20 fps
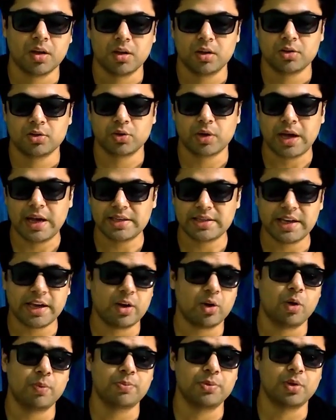So guys, I
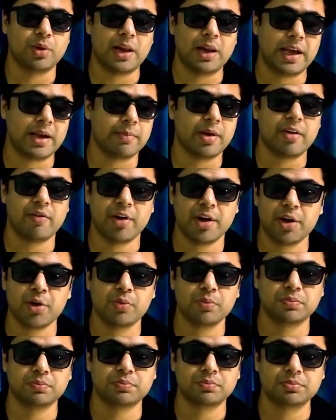hope you like my video.
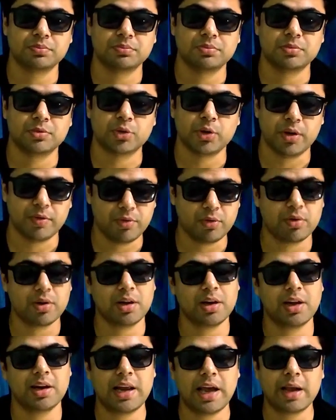So if you
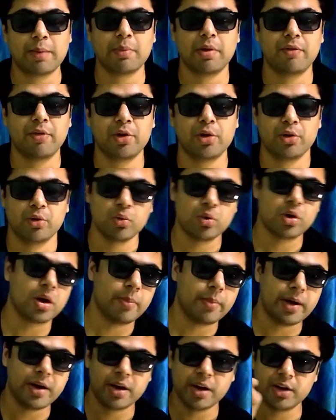really like my video, do
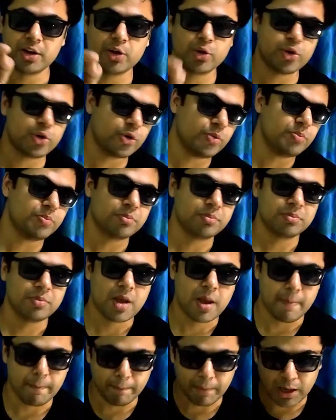comment in YouTube
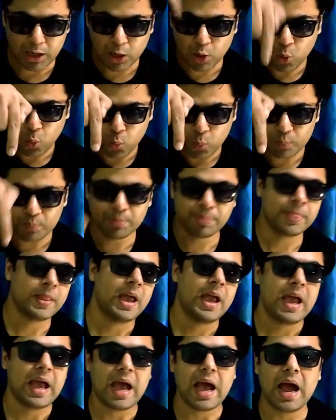below
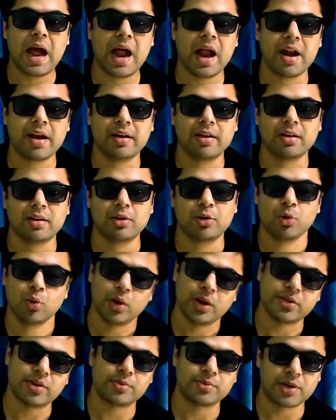and do
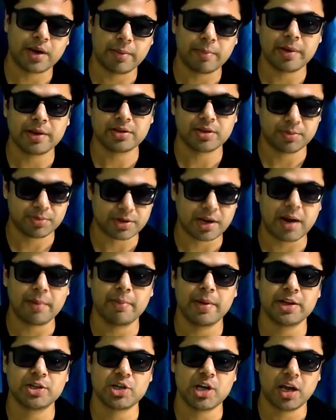subscribe
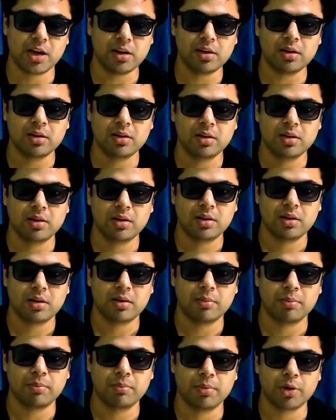my channel,
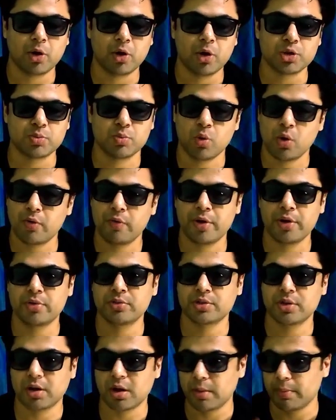because more
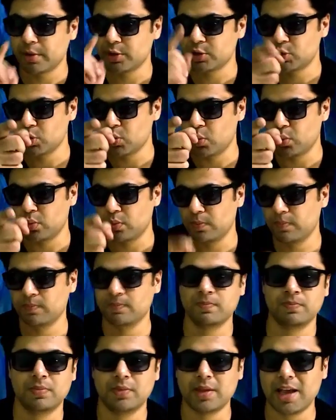videos are coming soon.
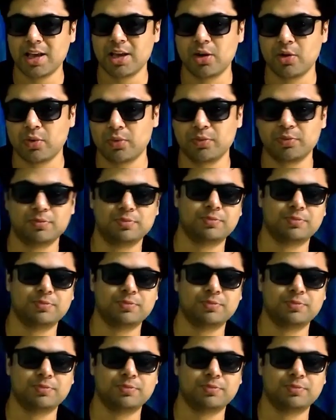Thank you.